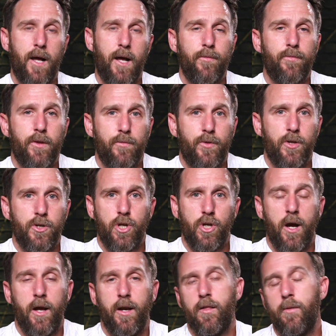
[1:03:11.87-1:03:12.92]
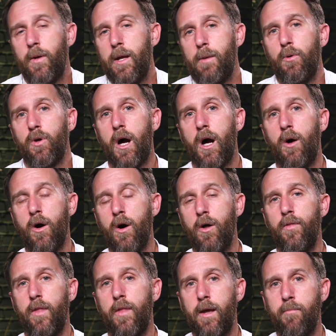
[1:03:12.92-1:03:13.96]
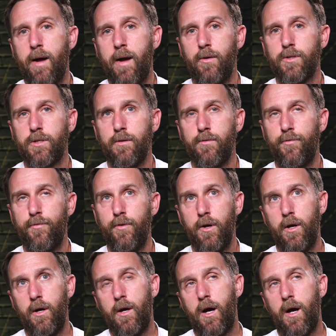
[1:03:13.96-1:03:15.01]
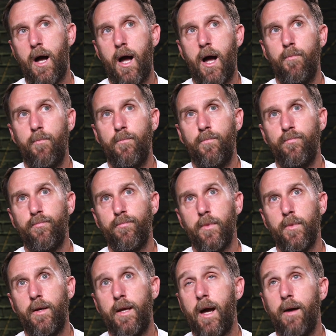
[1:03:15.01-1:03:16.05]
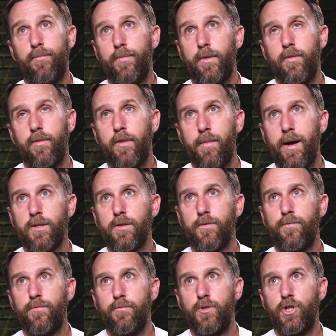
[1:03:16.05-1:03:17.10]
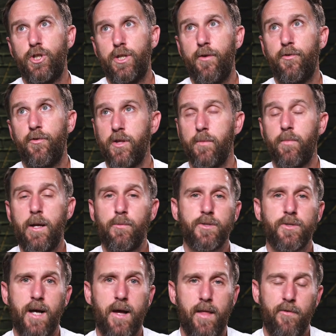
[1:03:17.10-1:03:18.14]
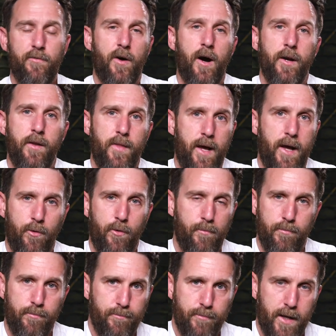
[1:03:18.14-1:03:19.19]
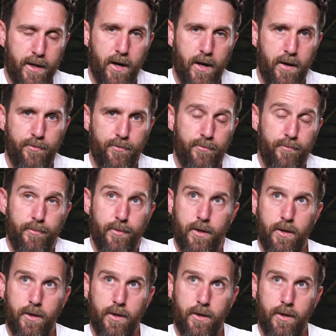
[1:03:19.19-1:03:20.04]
Like the, the journey that people go on and the amount of, um, yeah, the, the amount of shift that people say they find in their, their kind of